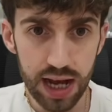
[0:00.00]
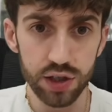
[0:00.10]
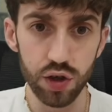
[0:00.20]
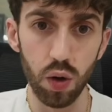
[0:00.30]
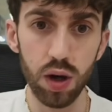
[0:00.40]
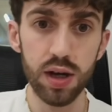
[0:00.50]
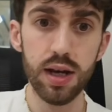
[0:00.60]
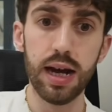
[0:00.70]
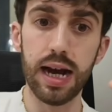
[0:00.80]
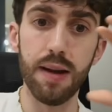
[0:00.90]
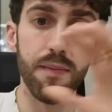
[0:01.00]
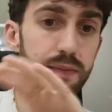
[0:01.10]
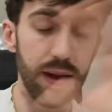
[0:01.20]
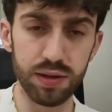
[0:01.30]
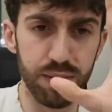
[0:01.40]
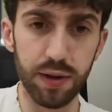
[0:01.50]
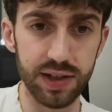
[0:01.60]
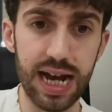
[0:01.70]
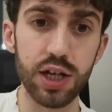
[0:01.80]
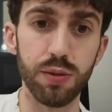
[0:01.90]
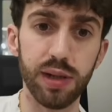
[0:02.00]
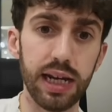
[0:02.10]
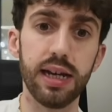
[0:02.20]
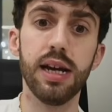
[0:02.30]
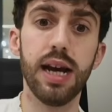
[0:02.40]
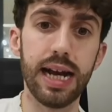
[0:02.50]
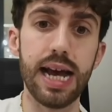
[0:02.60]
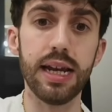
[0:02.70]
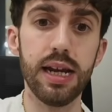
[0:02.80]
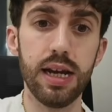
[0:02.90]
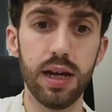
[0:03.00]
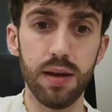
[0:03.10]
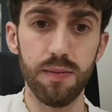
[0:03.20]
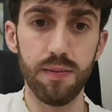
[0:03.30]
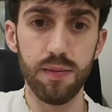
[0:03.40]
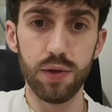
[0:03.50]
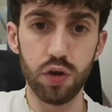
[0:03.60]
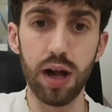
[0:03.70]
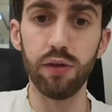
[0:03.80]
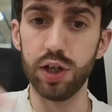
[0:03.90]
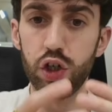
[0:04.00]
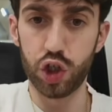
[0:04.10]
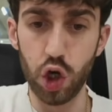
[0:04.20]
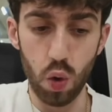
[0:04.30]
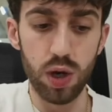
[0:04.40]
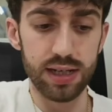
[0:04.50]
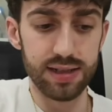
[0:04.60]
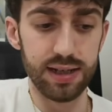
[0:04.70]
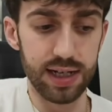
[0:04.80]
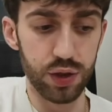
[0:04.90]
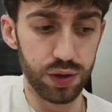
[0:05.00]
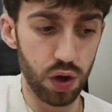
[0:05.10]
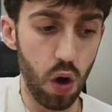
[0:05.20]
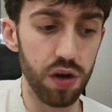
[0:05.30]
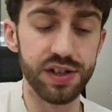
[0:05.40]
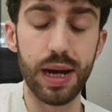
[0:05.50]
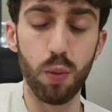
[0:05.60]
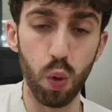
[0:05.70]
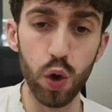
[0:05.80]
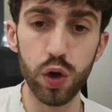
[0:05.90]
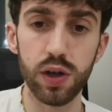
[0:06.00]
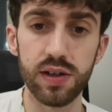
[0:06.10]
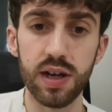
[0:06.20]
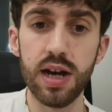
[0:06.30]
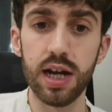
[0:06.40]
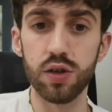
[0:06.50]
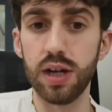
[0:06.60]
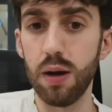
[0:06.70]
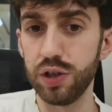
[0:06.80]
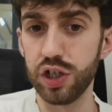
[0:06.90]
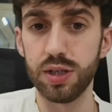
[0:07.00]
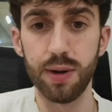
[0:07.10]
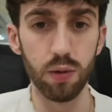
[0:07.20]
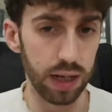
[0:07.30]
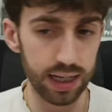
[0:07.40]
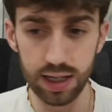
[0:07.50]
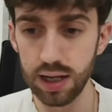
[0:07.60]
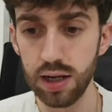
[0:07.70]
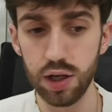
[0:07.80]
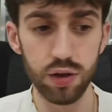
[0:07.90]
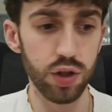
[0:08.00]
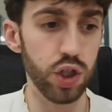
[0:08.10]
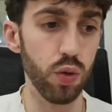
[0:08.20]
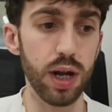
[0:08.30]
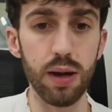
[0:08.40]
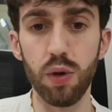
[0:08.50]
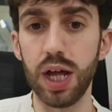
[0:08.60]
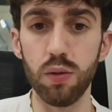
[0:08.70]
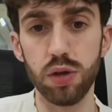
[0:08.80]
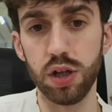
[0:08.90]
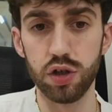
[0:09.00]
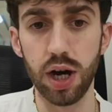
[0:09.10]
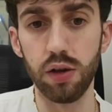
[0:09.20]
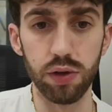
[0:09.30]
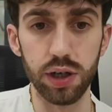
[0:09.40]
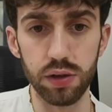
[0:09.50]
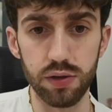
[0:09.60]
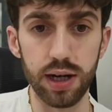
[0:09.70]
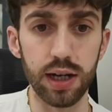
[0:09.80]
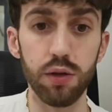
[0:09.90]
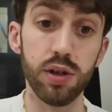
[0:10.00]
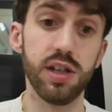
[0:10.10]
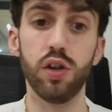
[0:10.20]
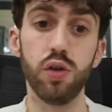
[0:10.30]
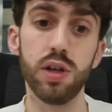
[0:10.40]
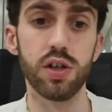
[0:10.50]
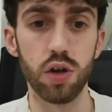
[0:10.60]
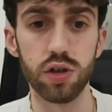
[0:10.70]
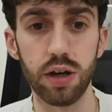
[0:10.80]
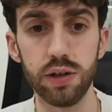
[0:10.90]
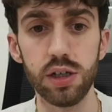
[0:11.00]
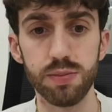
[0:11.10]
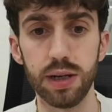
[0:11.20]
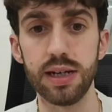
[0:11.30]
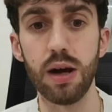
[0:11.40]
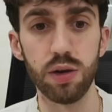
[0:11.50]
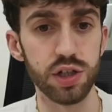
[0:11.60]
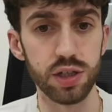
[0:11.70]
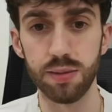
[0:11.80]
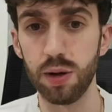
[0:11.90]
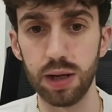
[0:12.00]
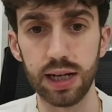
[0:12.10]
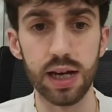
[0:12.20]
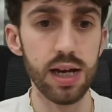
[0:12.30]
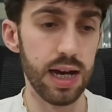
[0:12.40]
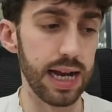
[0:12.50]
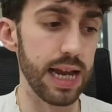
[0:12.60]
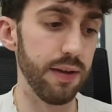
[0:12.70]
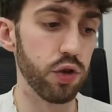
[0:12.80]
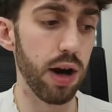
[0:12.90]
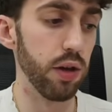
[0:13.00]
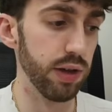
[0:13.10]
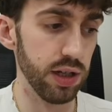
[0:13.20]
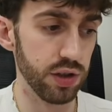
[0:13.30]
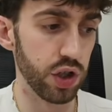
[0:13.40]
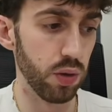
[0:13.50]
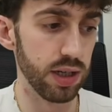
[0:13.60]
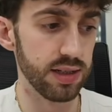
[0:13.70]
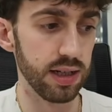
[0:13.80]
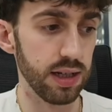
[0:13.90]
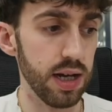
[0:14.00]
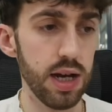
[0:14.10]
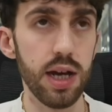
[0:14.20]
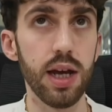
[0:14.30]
And so that was a bit of a tangent, but like, again, trial reels showed us that this concept works, and so now it's just about like doing it without the trial reels, right? Like, you can still do this on trial reels, but now it's just about like, again, if trial reels showed us that